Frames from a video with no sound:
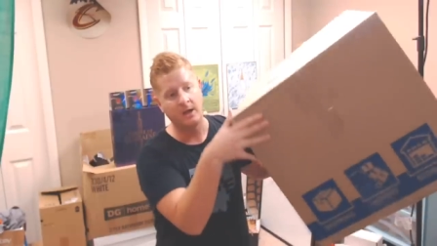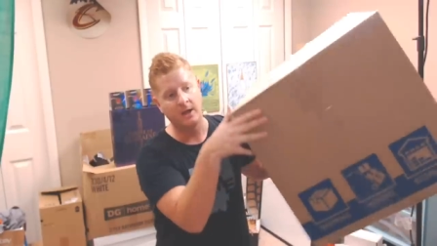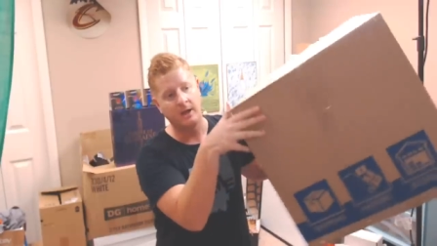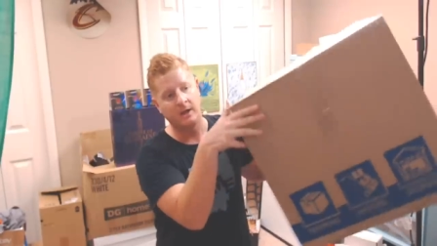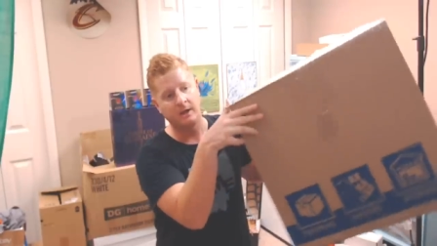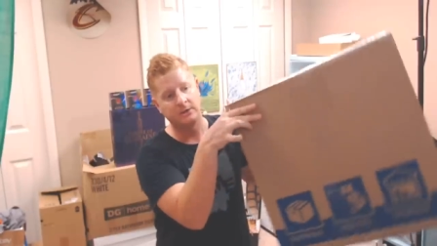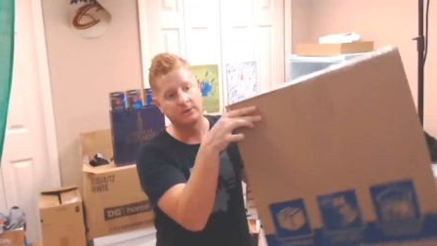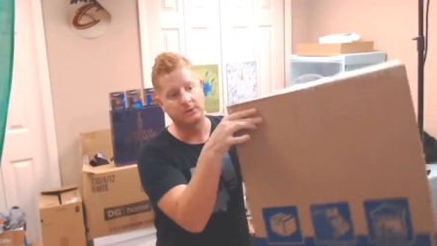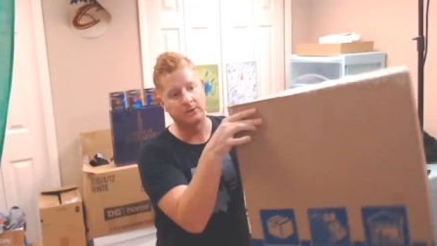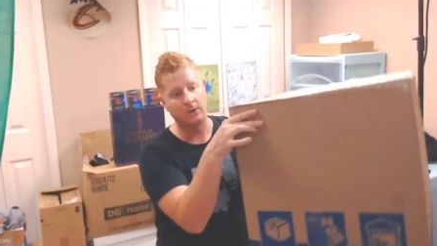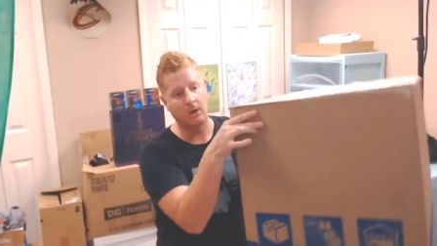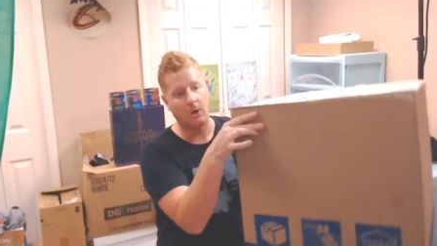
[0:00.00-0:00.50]

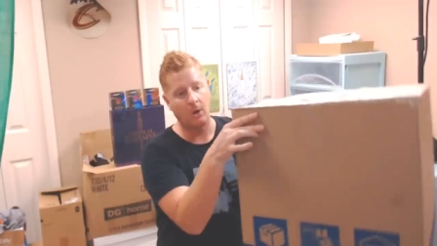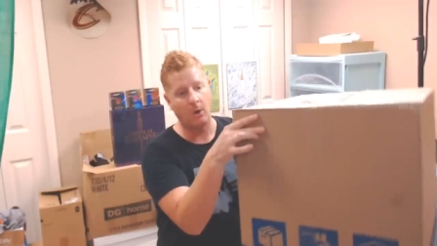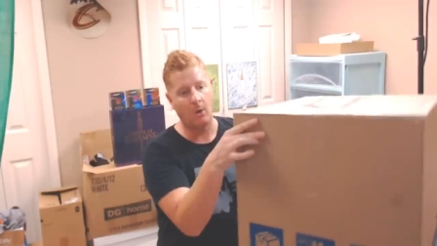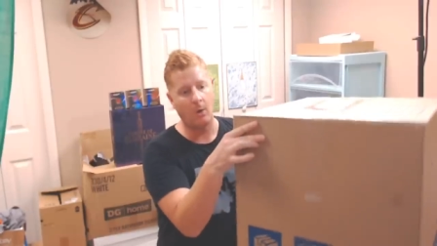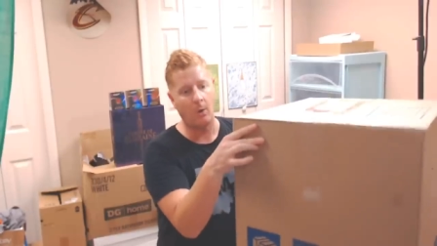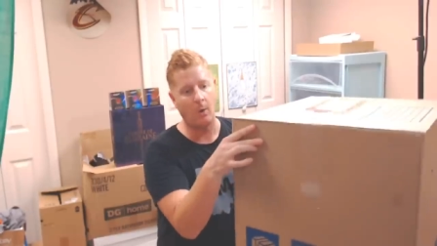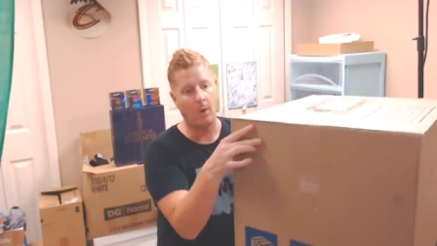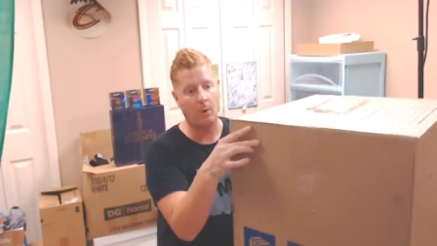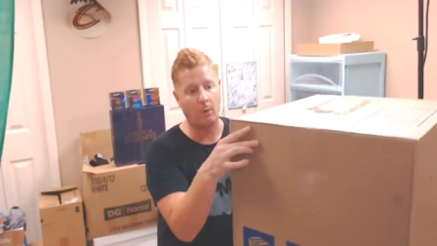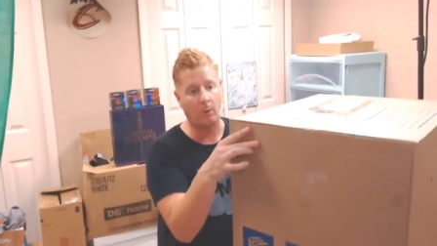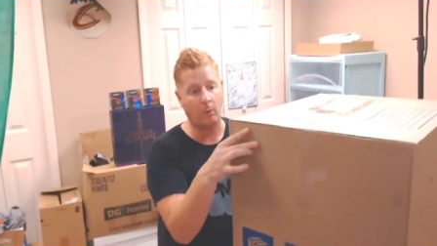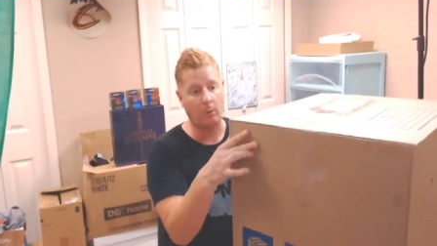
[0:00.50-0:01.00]

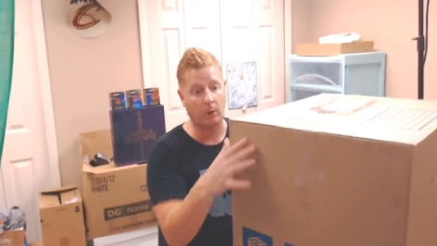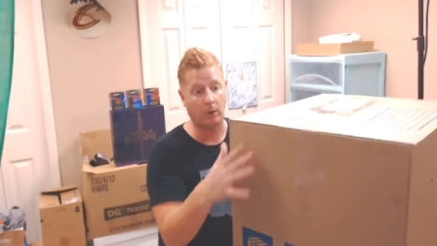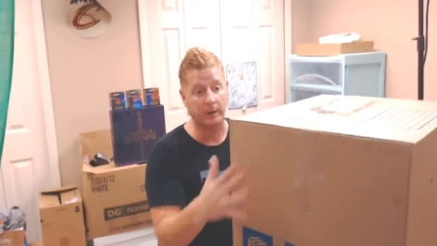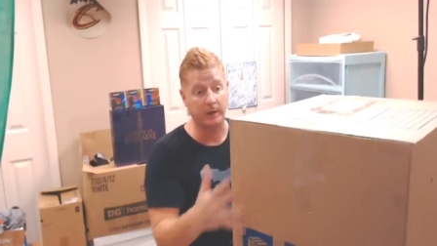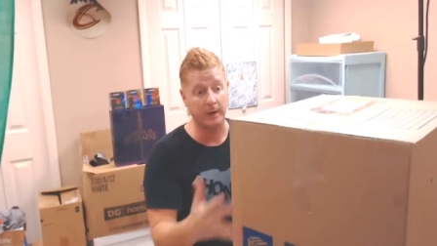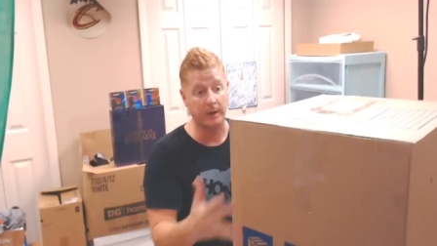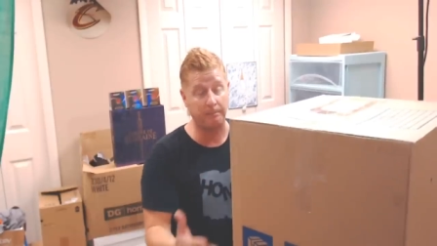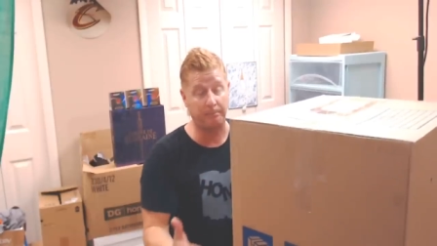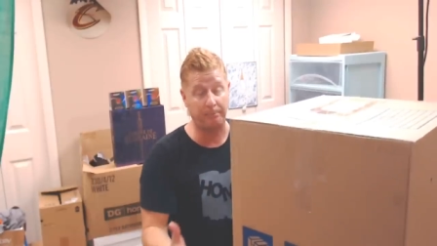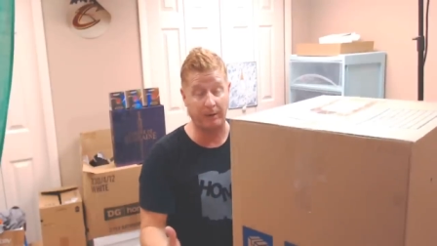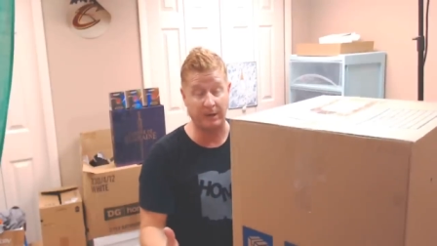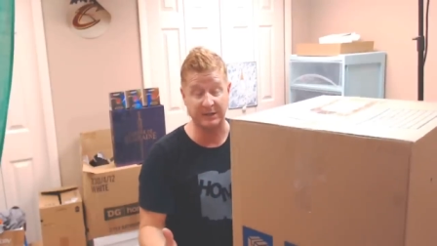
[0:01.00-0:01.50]
So we're going
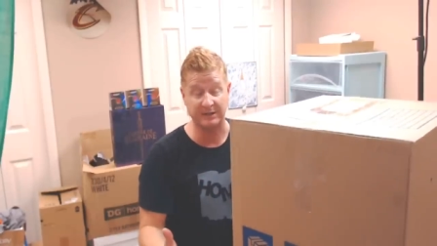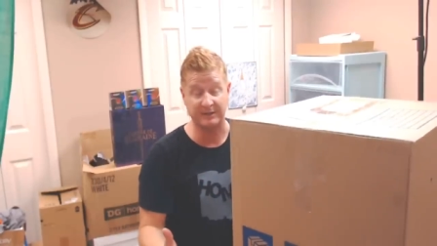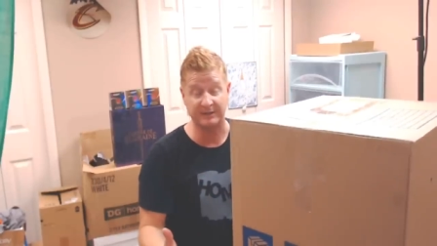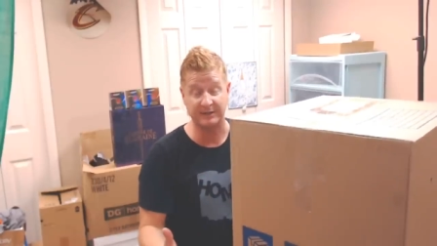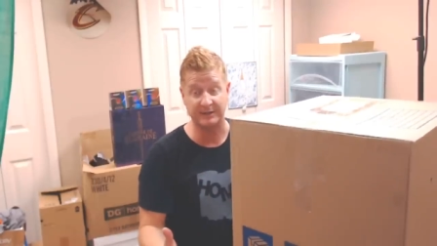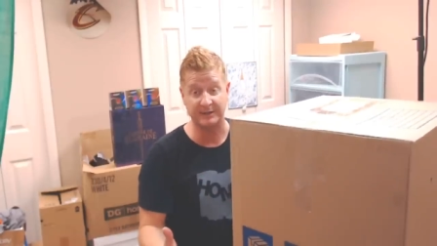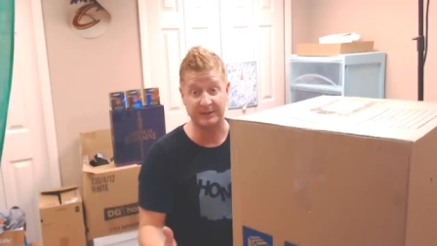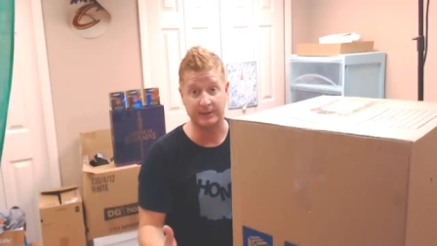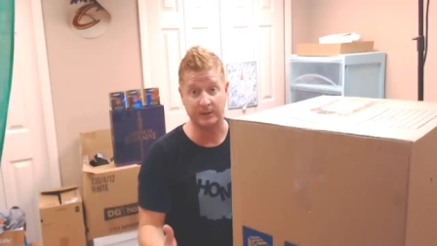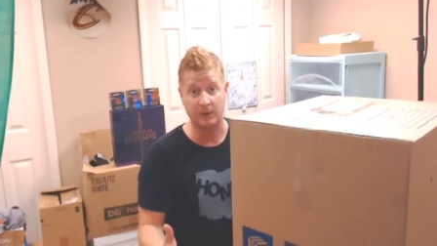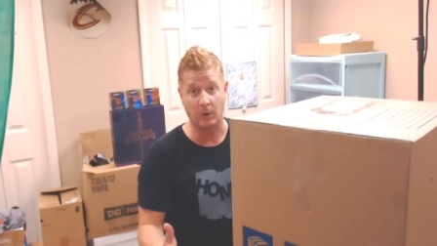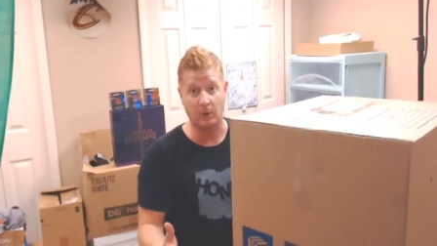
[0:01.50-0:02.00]
to bust
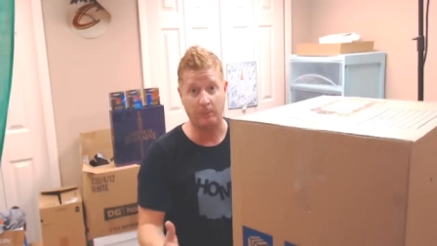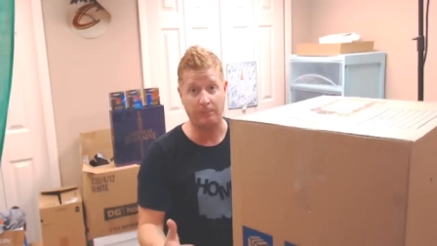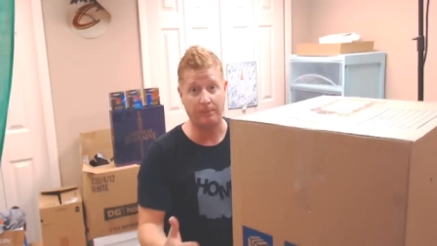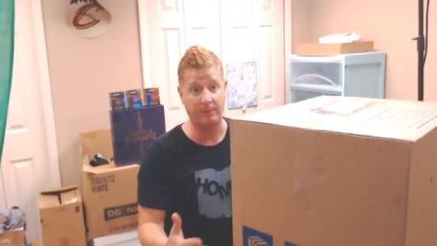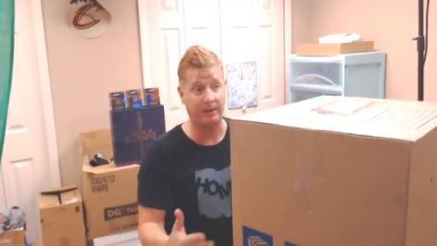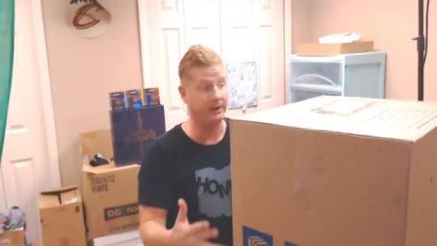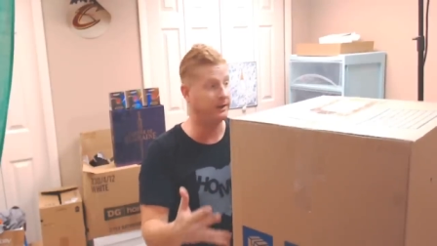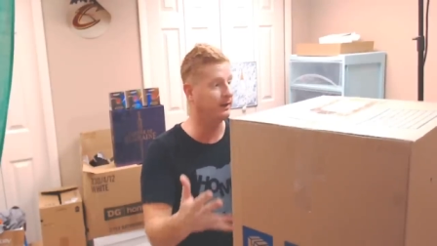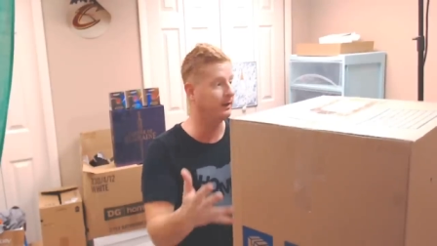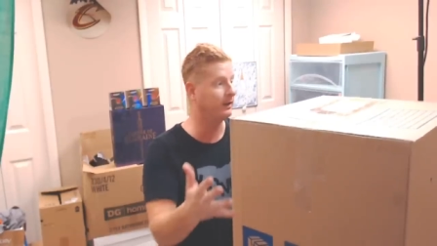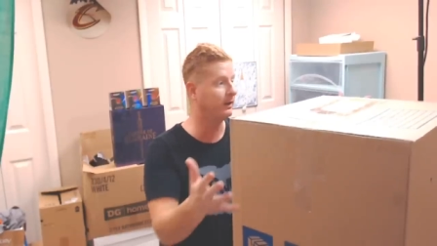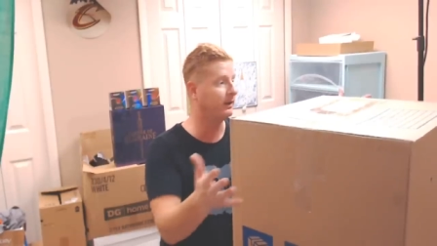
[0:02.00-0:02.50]
this
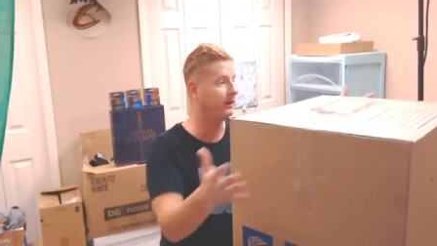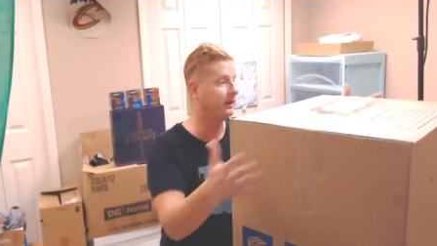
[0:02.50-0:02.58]
open.